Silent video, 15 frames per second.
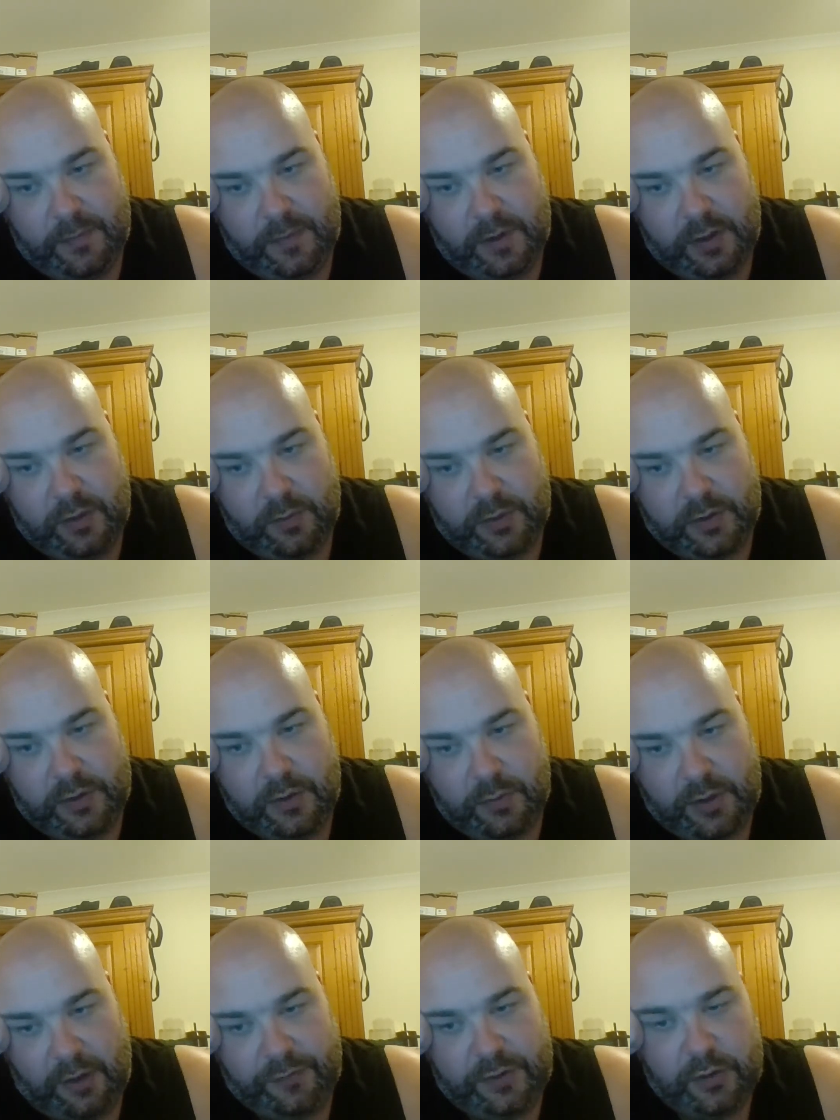You would
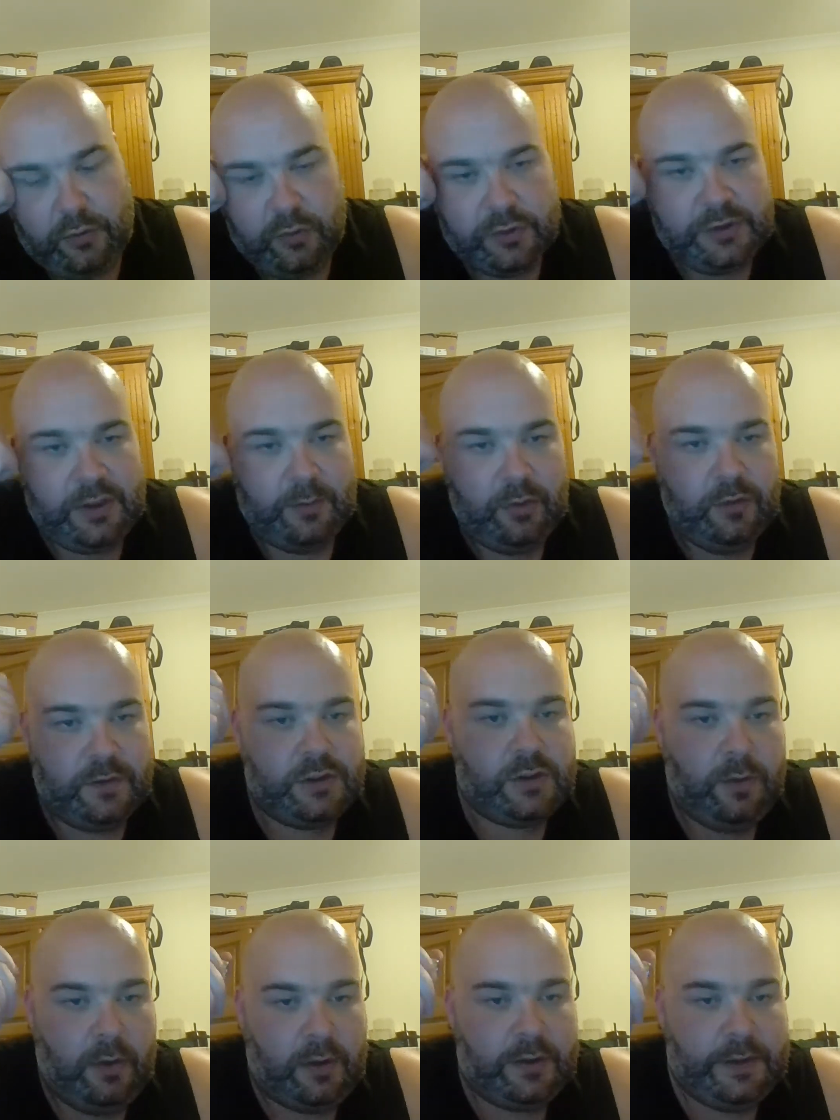have to go some over
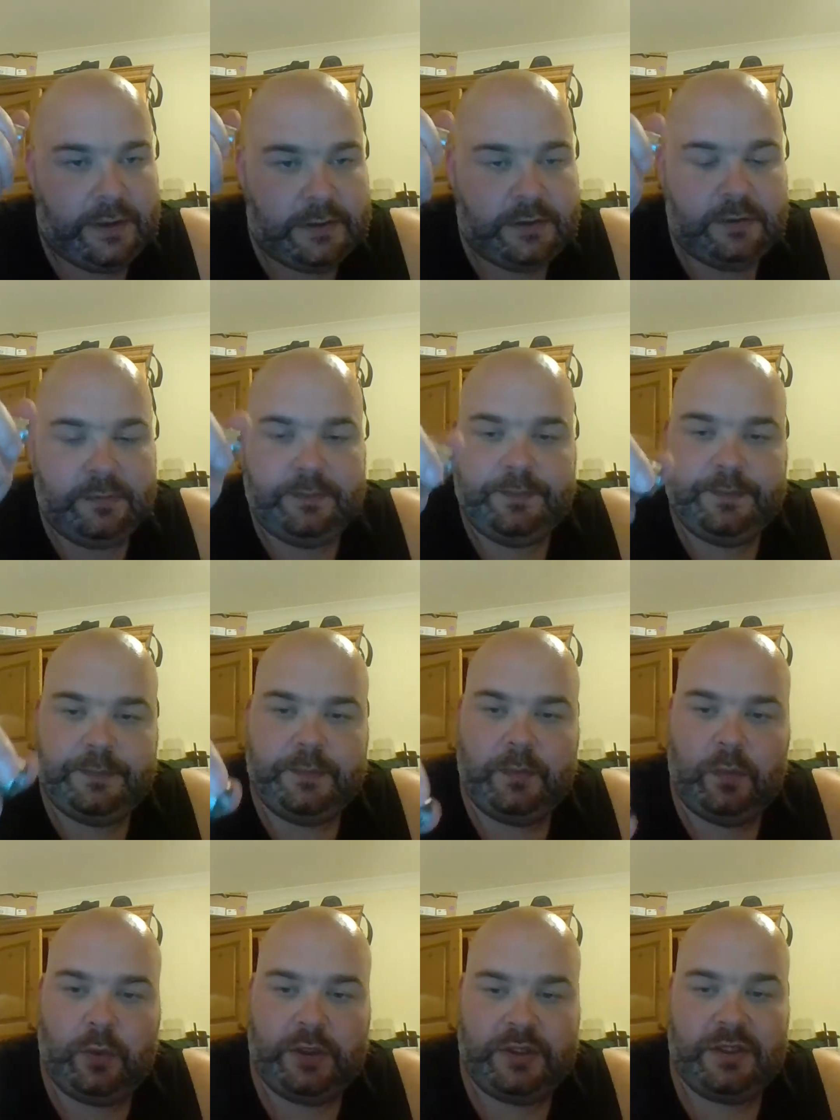squonk this,
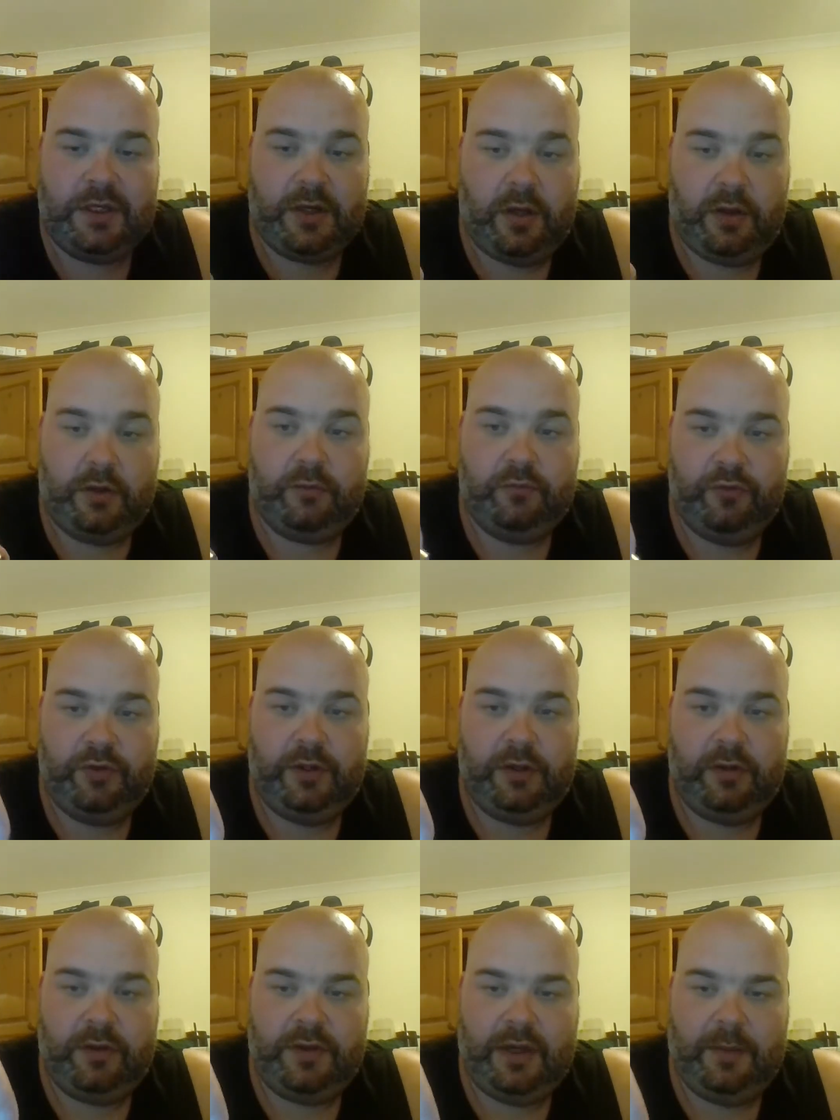which is another really
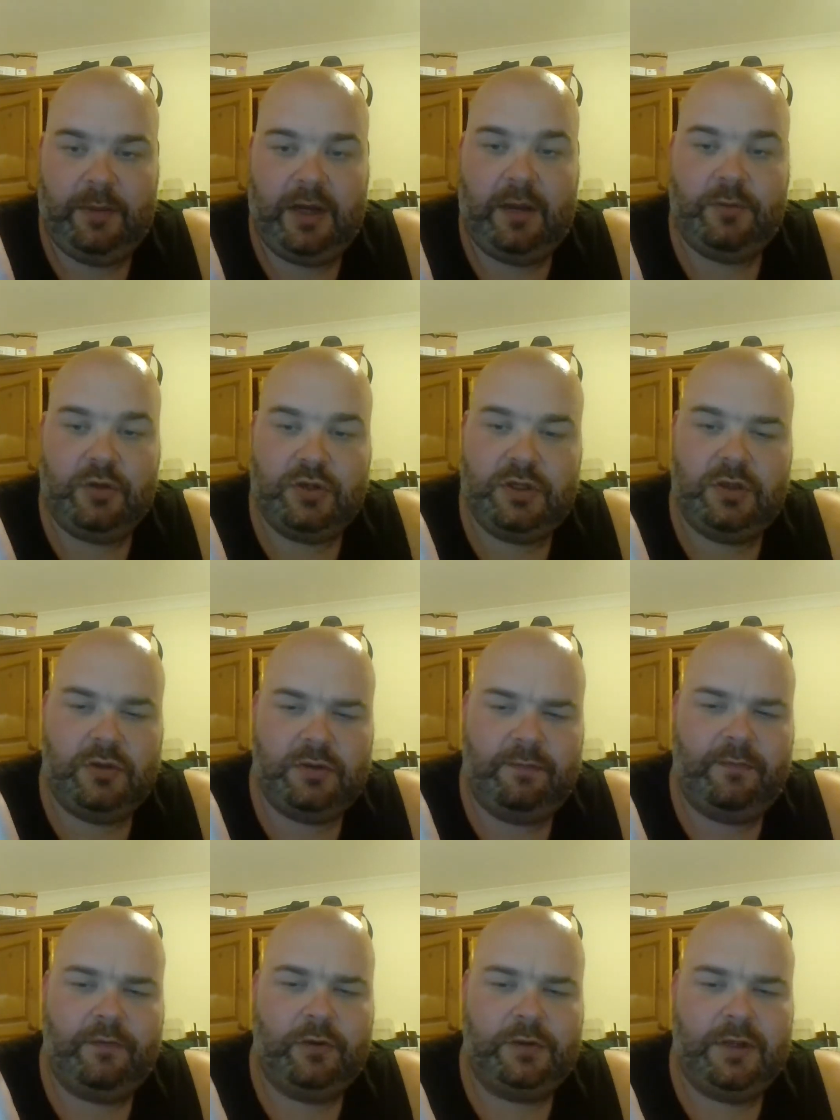good thing. I mean, I'm used to using
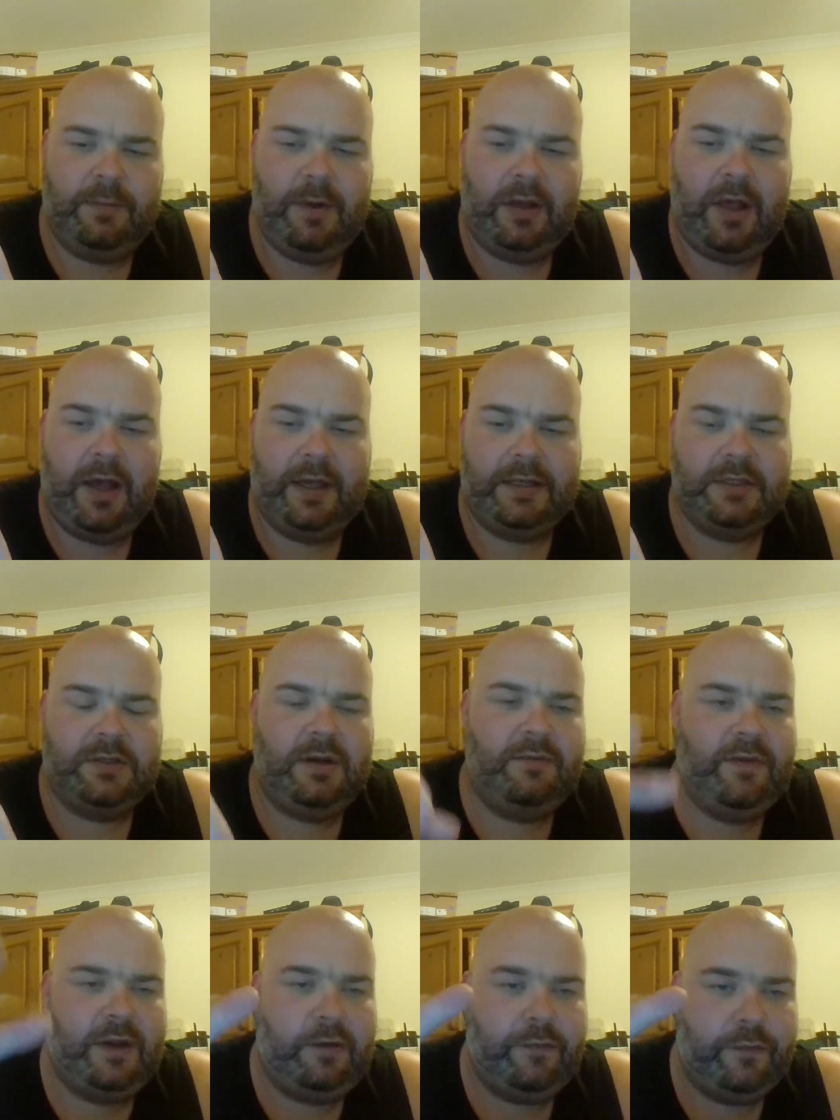40mm Atties, so I'm
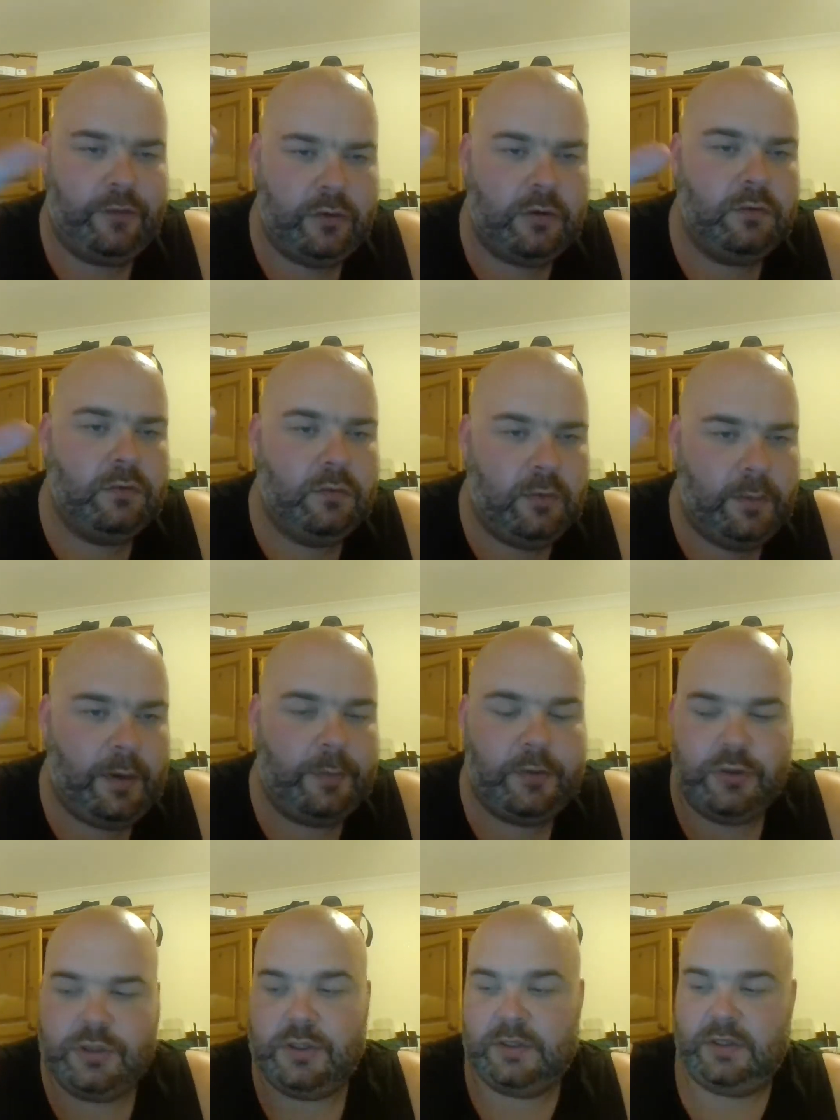very frugal with my
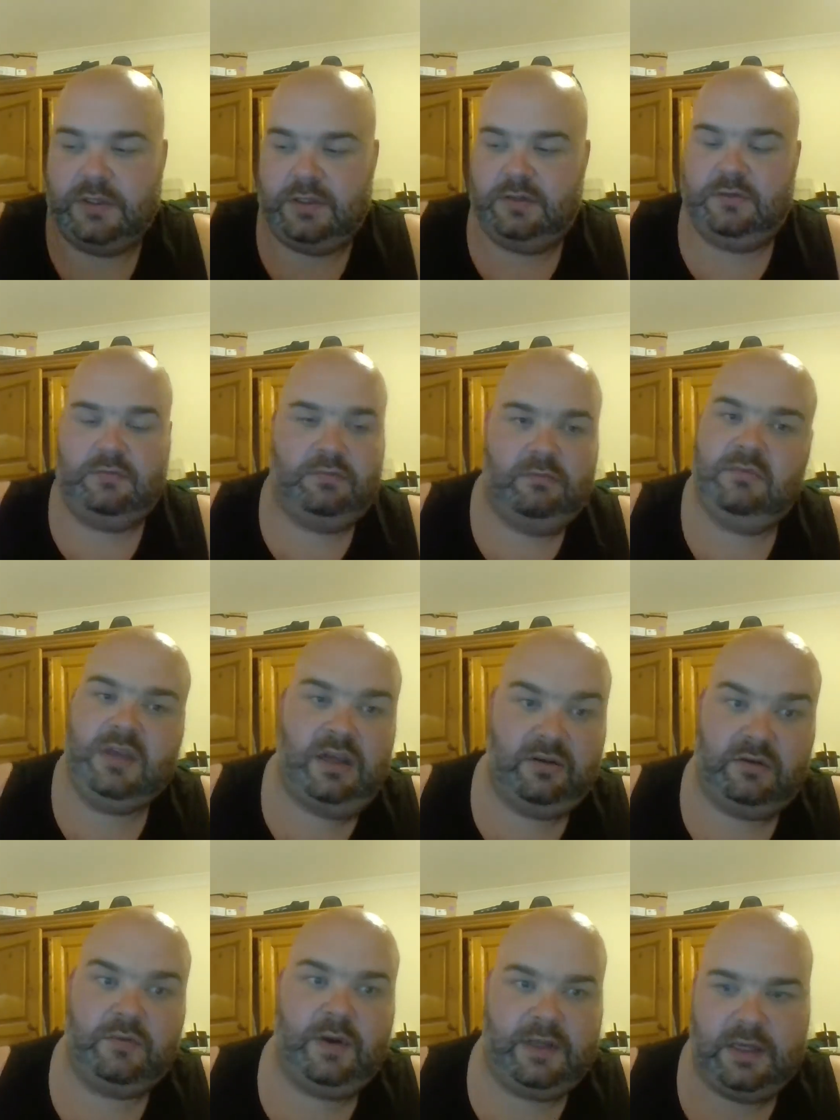pushes because they're
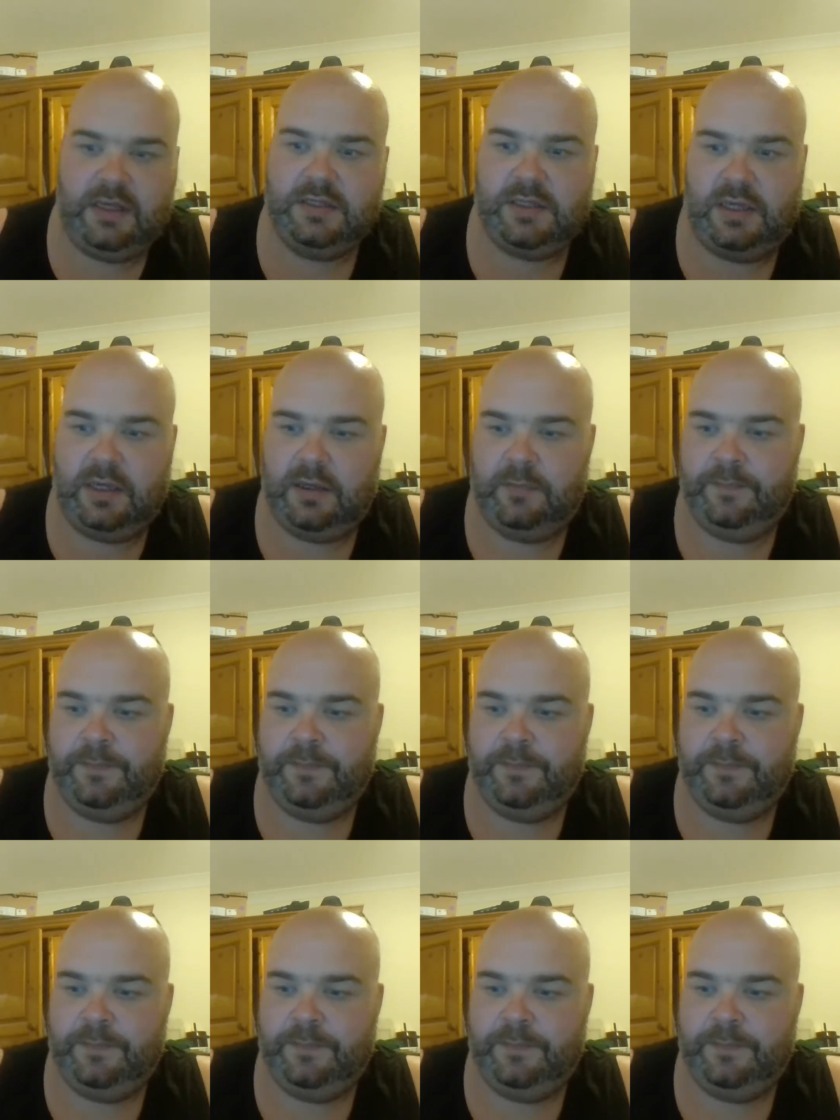quite easy